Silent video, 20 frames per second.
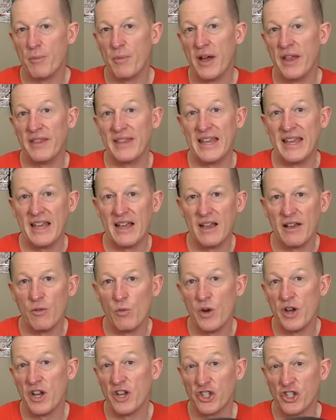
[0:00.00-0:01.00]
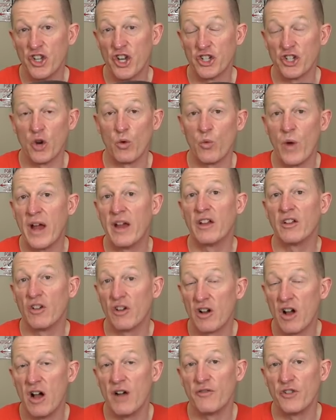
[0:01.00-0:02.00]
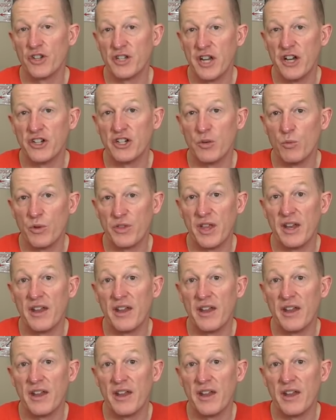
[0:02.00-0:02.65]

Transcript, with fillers: but the when it's just a regular conversation with